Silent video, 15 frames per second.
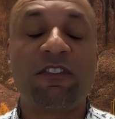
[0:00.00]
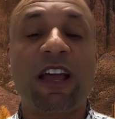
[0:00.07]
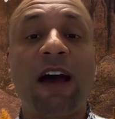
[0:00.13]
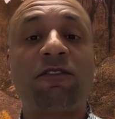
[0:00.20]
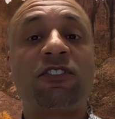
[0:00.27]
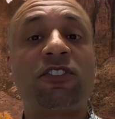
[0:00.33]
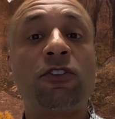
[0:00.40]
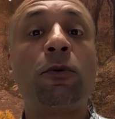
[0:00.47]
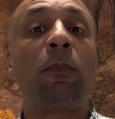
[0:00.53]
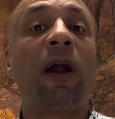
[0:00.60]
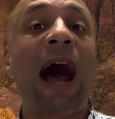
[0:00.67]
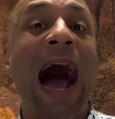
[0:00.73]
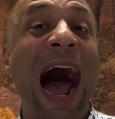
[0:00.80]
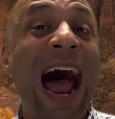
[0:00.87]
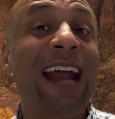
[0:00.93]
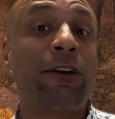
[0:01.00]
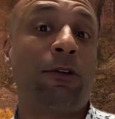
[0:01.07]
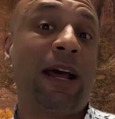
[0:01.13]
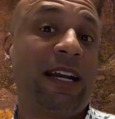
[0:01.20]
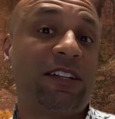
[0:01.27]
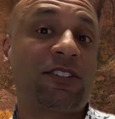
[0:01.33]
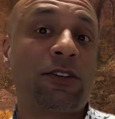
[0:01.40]
If you have super high
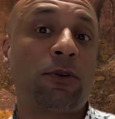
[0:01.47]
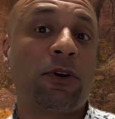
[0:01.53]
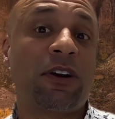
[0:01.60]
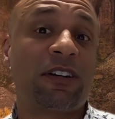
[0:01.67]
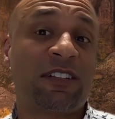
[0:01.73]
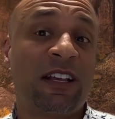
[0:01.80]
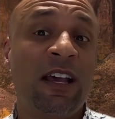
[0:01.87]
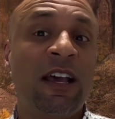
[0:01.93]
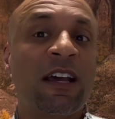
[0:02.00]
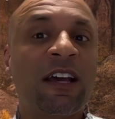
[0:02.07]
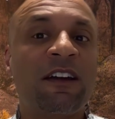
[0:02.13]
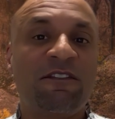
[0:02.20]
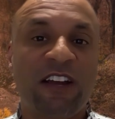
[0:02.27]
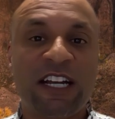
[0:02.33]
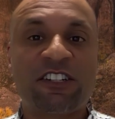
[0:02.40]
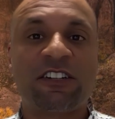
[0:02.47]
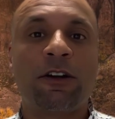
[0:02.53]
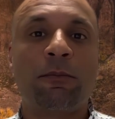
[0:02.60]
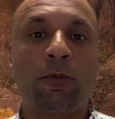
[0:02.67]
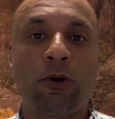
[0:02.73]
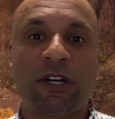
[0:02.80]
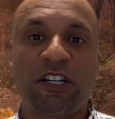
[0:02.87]
credit scores,
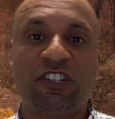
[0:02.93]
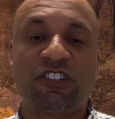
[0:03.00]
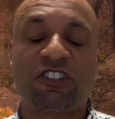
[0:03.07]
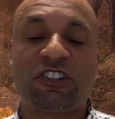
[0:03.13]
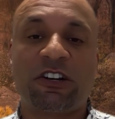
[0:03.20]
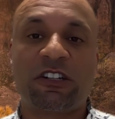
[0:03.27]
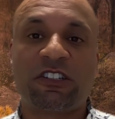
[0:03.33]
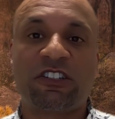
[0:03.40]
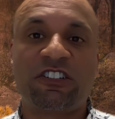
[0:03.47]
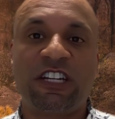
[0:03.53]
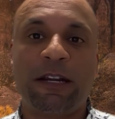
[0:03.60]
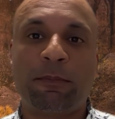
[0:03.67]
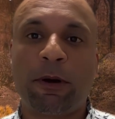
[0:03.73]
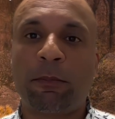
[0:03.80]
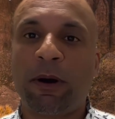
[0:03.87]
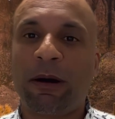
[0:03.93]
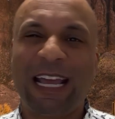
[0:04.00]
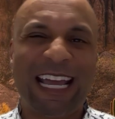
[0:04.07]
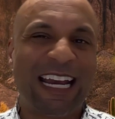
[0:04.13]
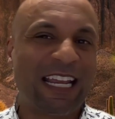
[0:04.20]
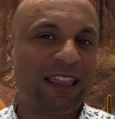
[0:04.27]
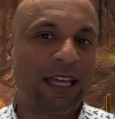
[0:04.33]
conventional mortgage insurance is cheaper,
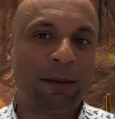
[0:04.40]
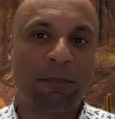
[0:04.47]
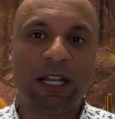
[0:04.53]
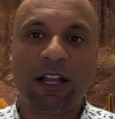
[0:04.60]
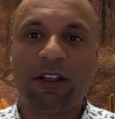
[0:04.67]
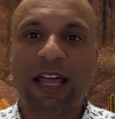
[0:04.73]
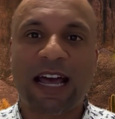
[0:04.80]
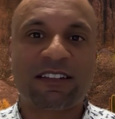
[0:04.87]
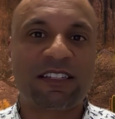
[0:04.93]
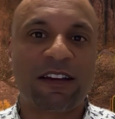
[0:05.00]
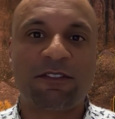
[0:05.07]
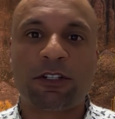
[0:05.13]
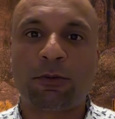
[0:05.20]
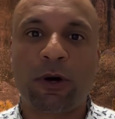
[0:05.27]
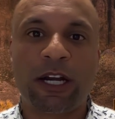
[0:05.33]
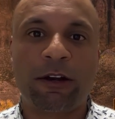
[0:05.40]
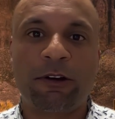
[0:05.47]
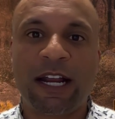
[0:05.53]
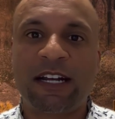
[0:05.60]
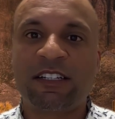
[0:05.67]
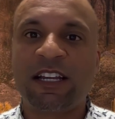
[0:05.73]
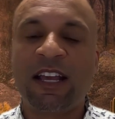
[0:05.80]
but anything below that 720
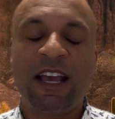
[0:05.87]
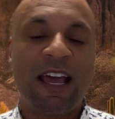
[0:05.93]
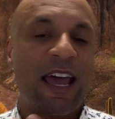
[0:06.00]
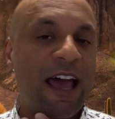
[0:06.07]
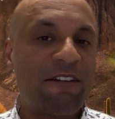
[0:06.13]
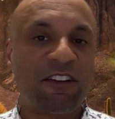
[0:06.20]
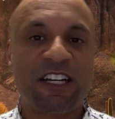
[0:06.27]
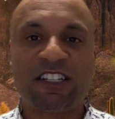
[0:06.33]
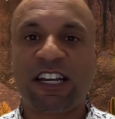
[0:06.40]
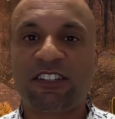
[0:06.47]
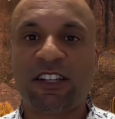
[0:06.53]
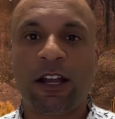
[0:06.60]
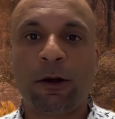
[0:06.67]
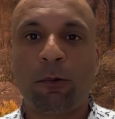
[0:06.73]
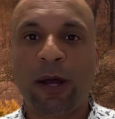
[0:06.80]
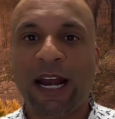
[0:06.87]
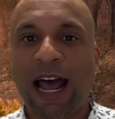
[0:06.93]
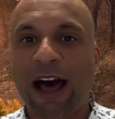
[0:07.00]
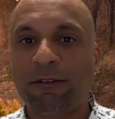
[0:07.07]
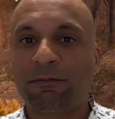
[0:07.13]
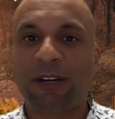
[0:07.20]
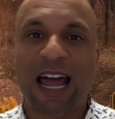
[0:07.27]
range, FHA is going to win
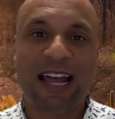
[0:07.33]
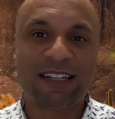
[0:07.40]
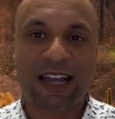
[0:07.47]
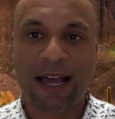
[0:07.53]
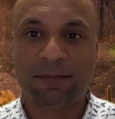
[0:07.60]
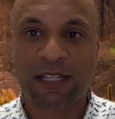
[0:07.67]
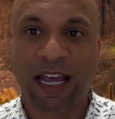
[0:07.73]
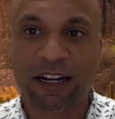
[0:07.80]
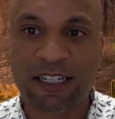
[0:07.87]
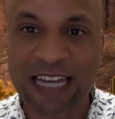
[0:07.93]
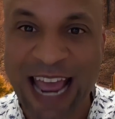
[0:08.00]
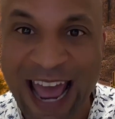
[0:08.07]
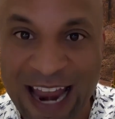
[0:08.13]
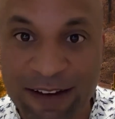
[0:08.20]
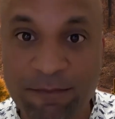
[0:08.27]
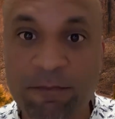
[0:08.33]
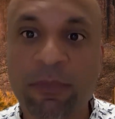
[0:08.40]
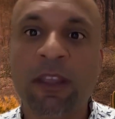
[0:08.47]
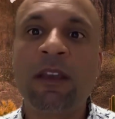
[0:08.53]
out 9 times out of 10.